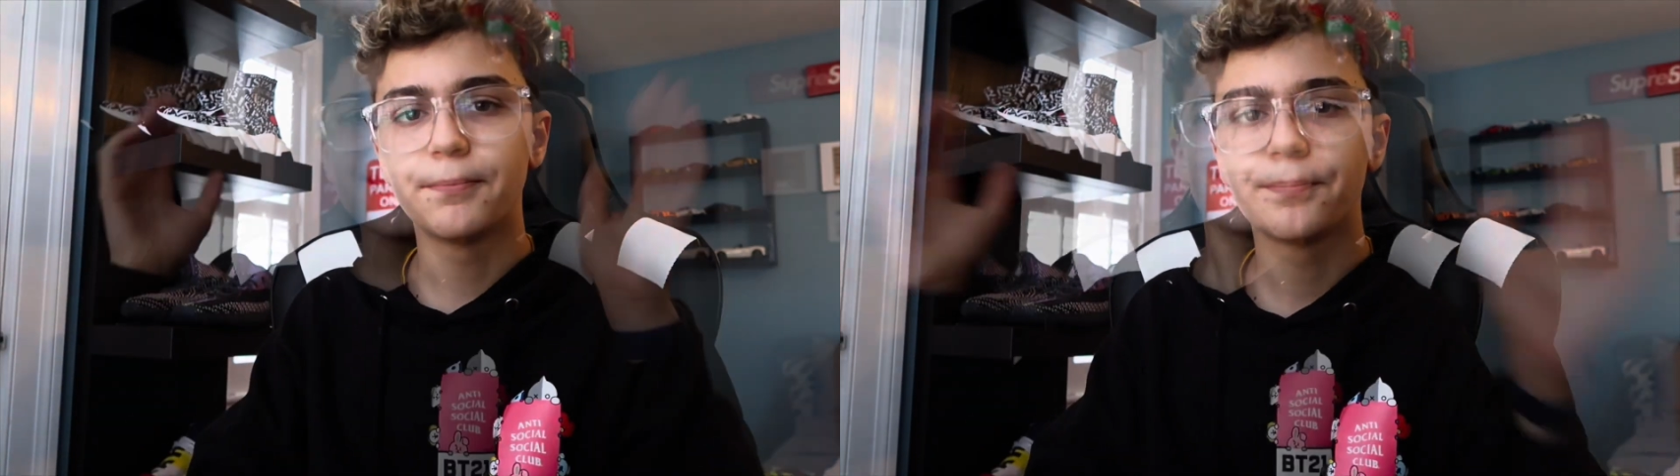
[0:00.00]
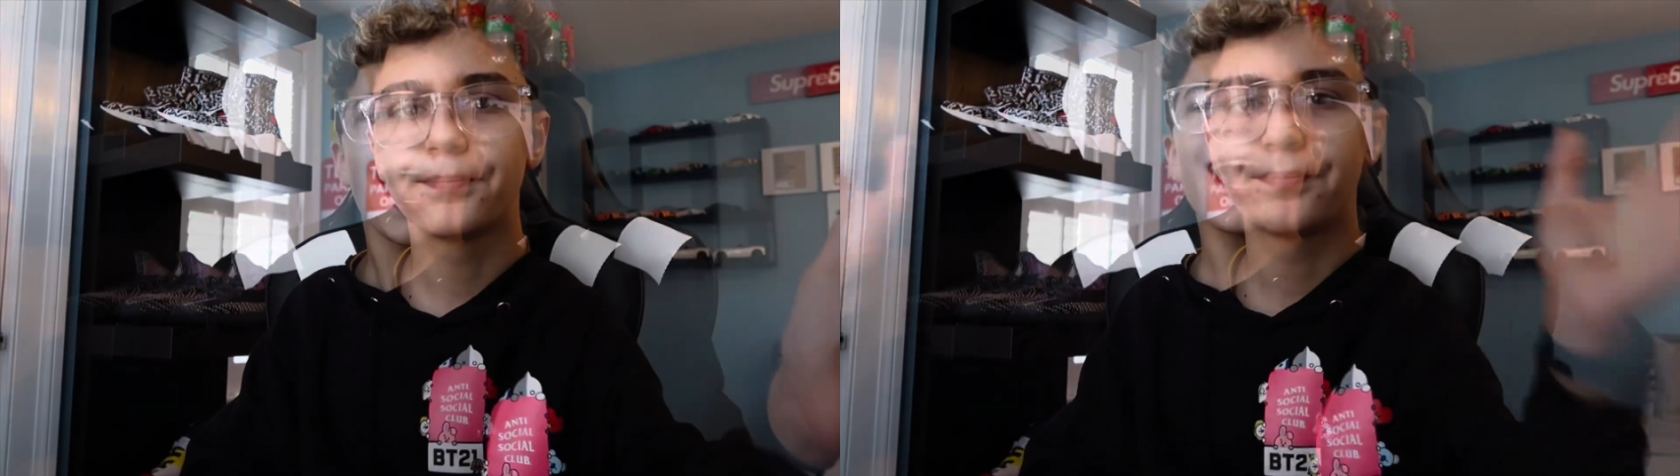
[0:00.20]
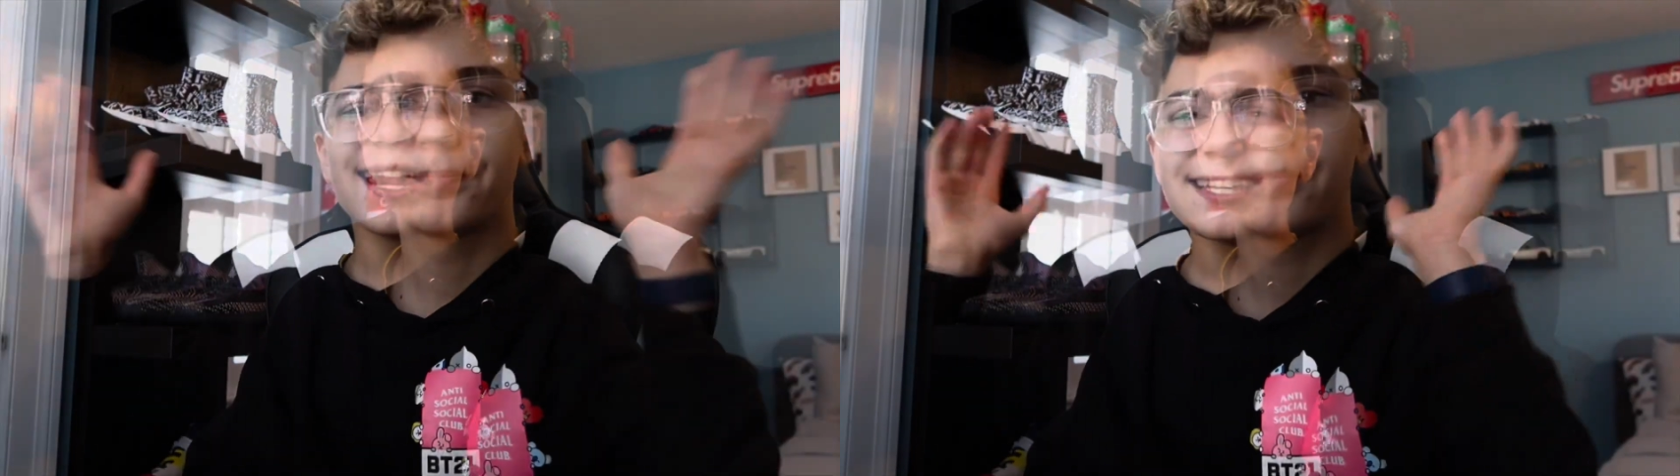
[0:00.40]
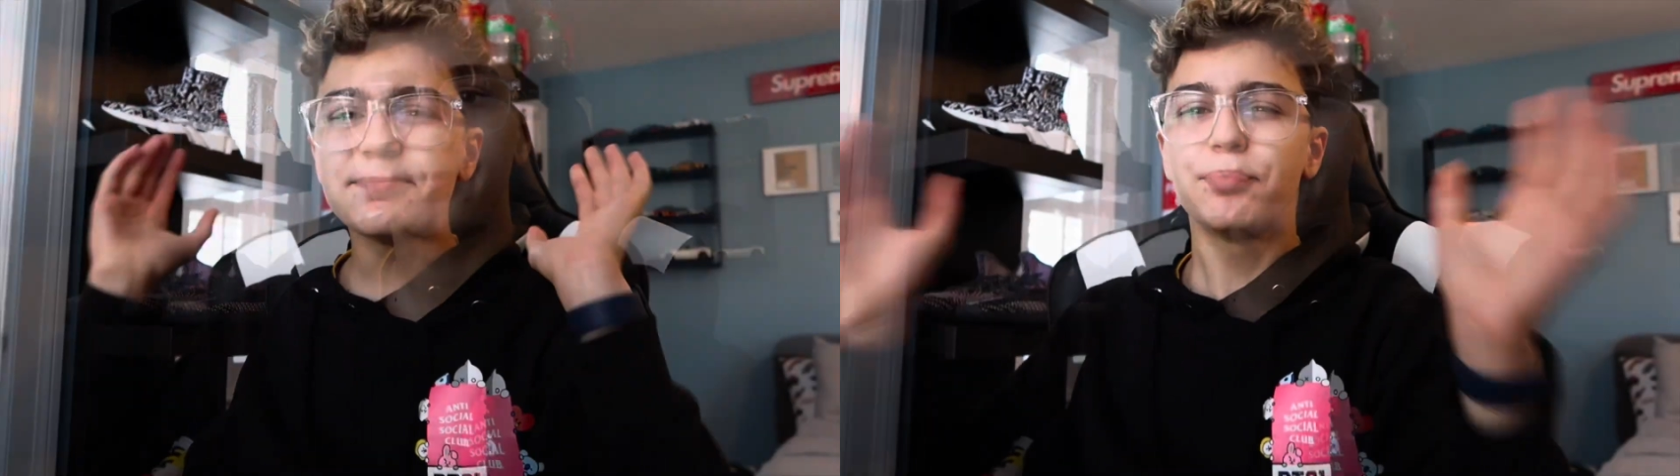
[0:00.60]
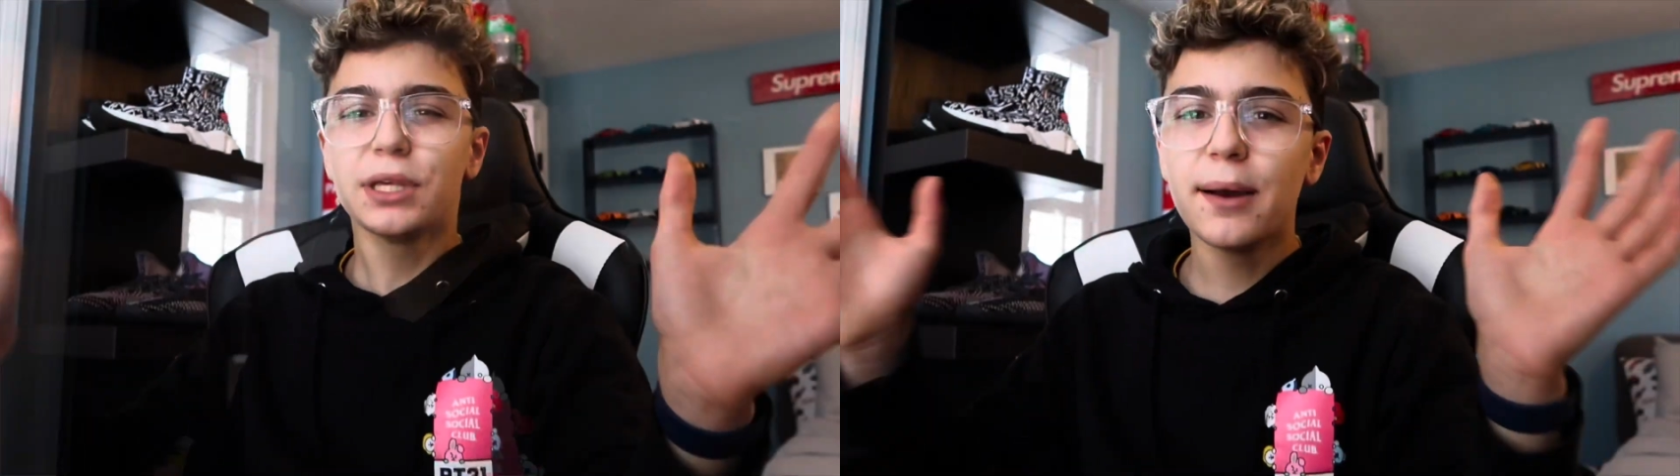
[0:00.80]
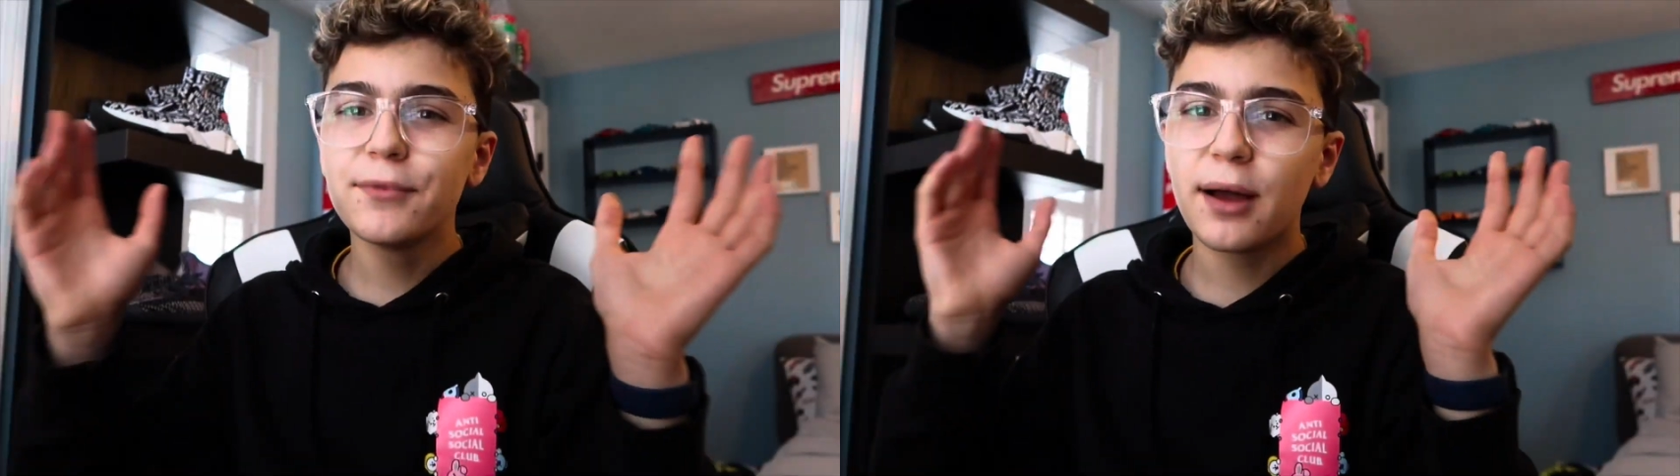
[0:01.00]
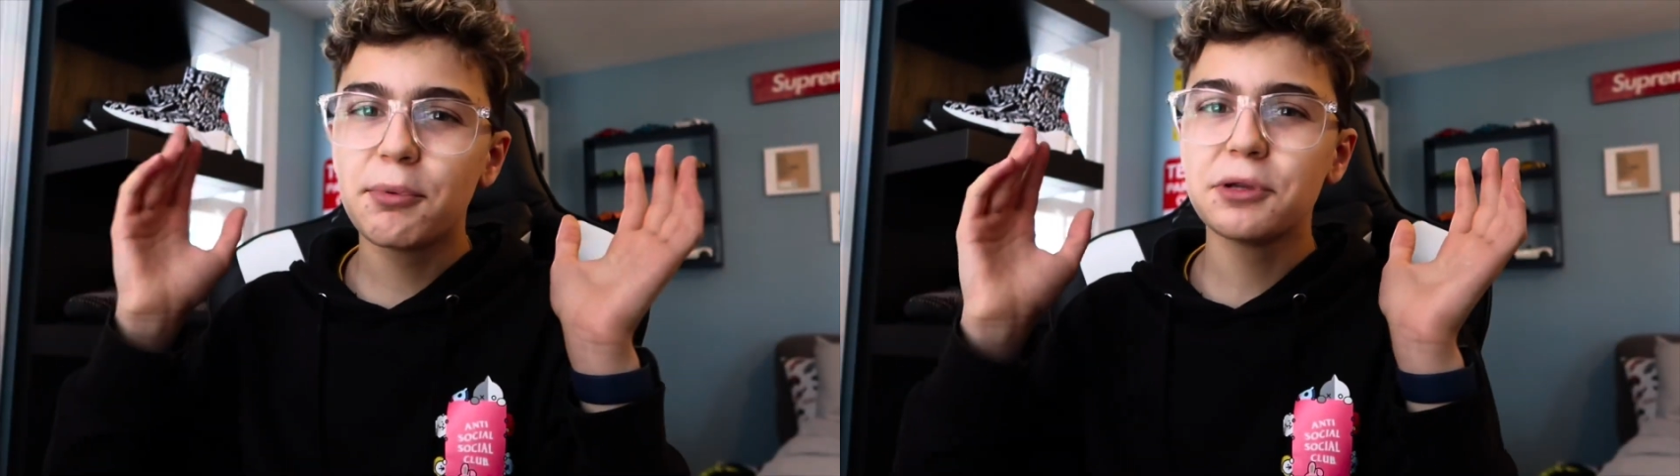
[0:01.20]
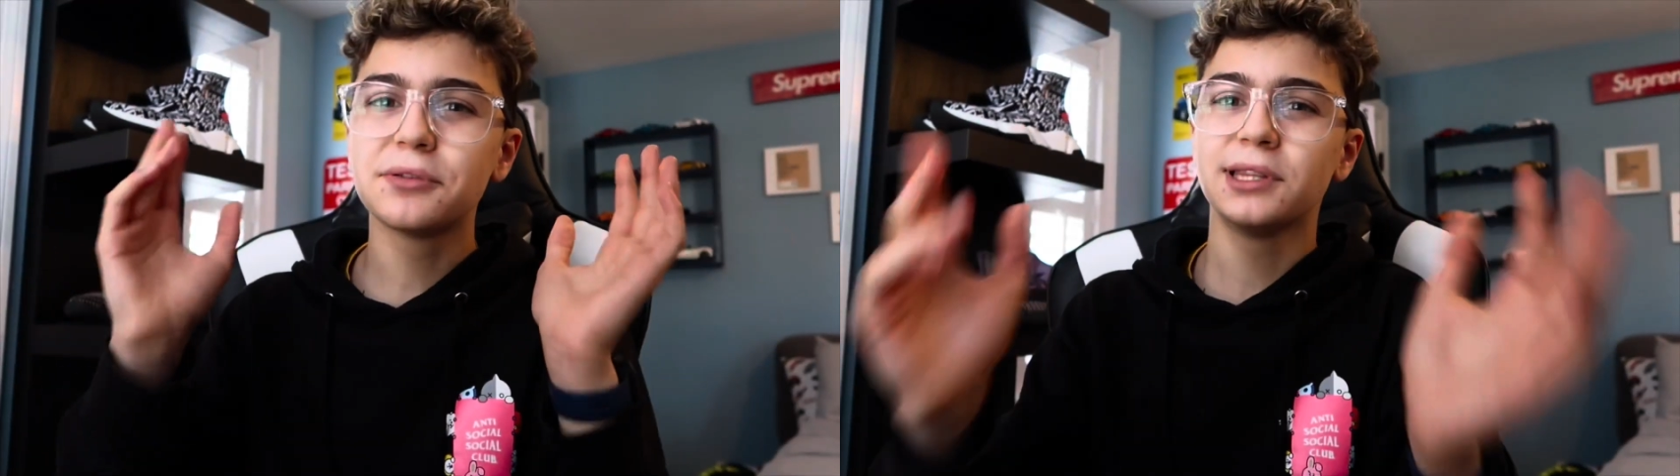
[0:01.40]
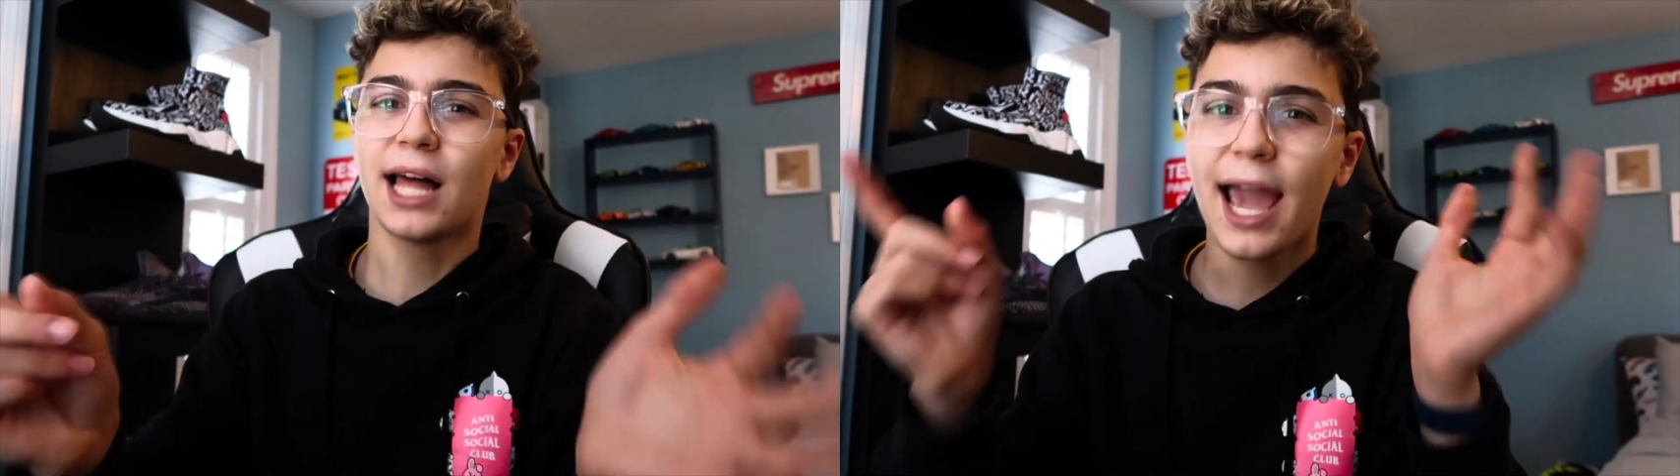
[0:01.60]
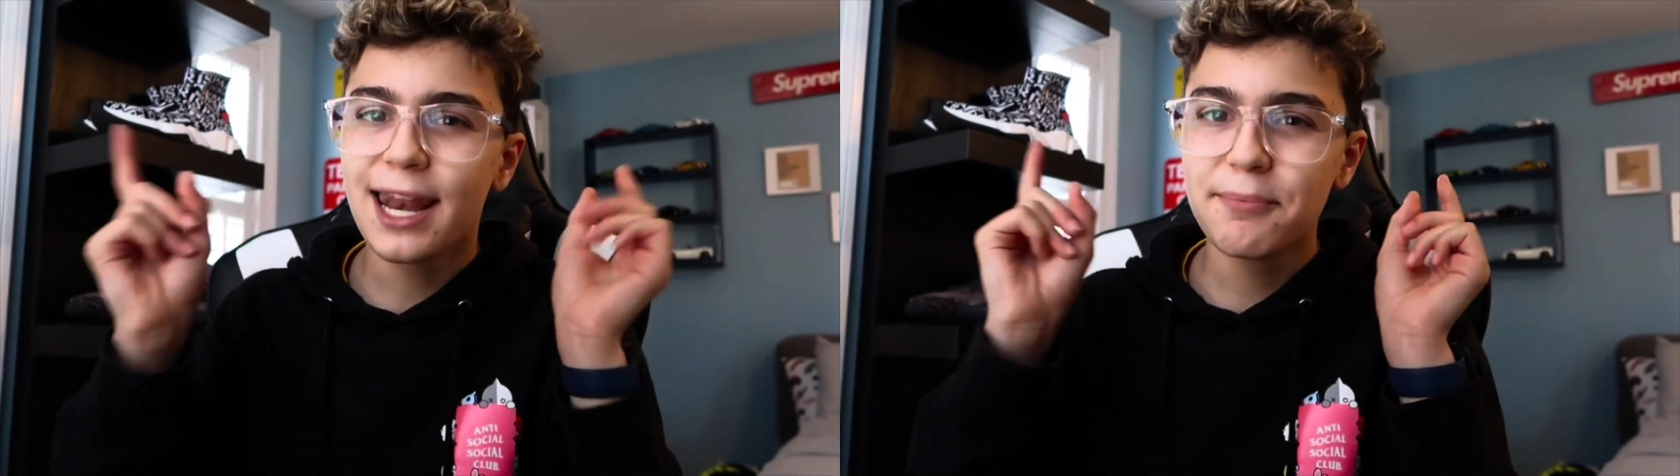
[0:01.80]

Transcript: And that is BMW's lineup